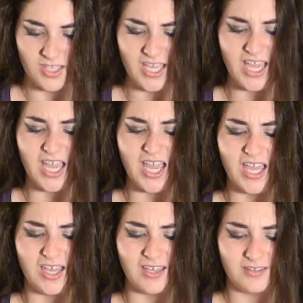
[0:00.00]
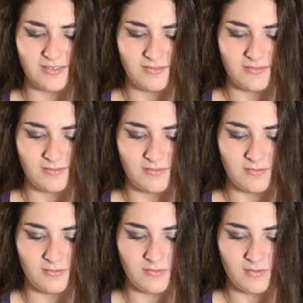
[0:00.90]
Ah!
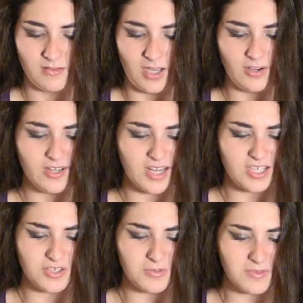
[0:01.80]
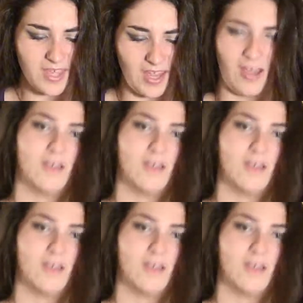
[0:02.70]
How did I do that?